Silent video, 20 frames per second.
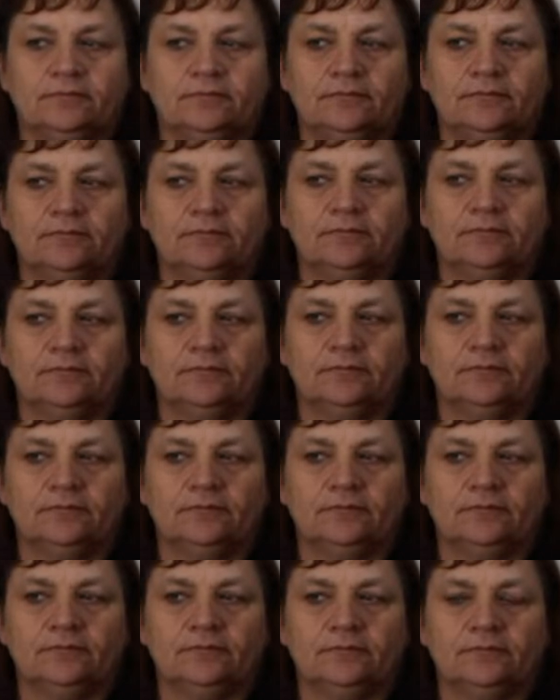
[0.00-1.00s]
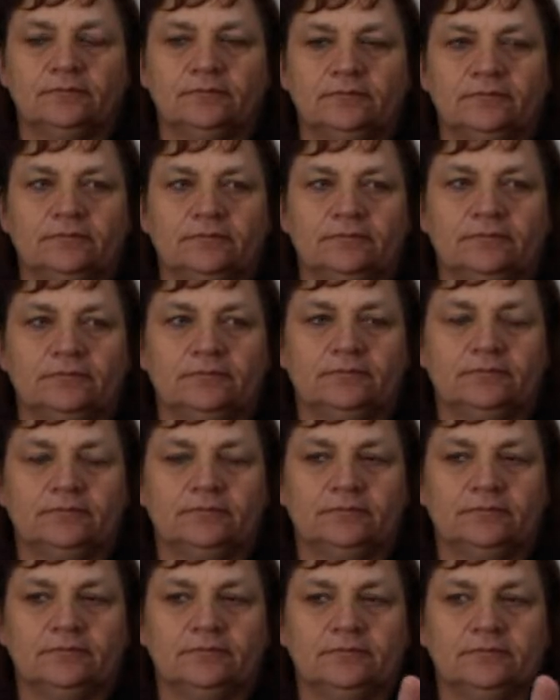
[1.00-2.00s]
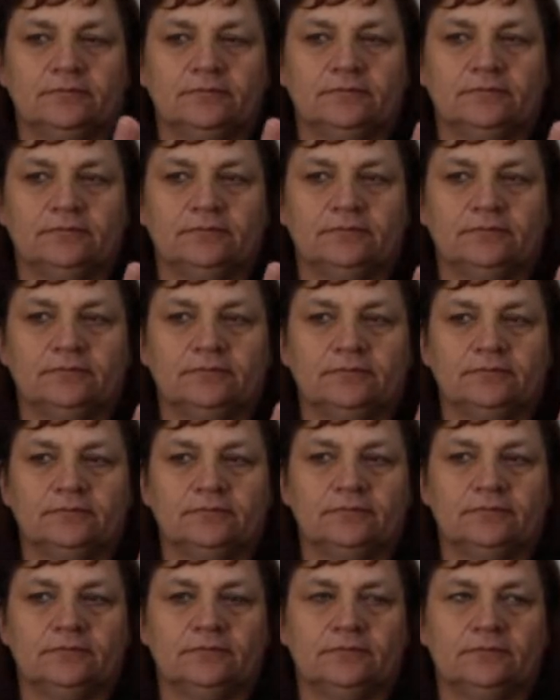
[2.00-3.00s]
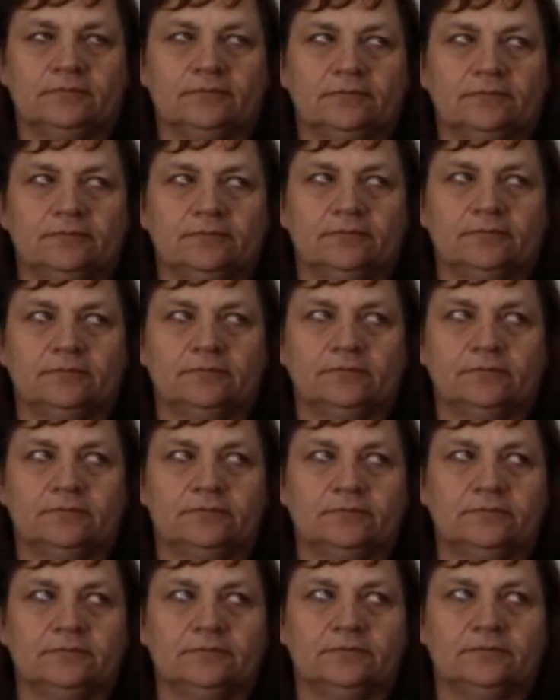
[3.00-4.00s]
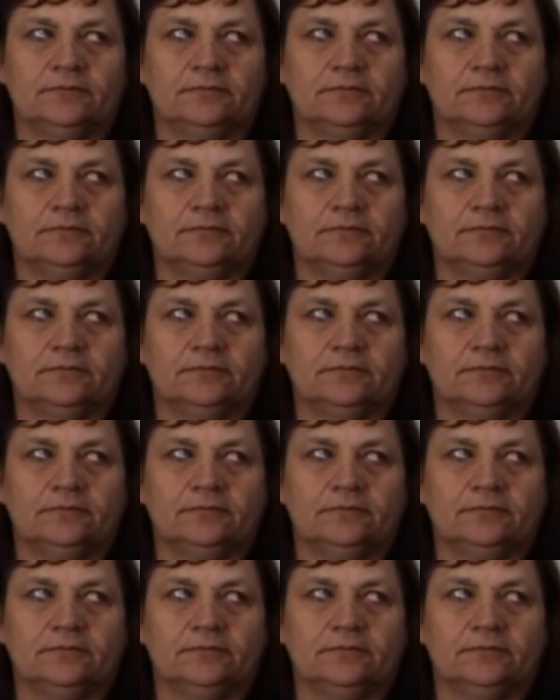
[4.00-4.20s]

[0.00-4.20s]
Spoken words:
The person shown says nothing.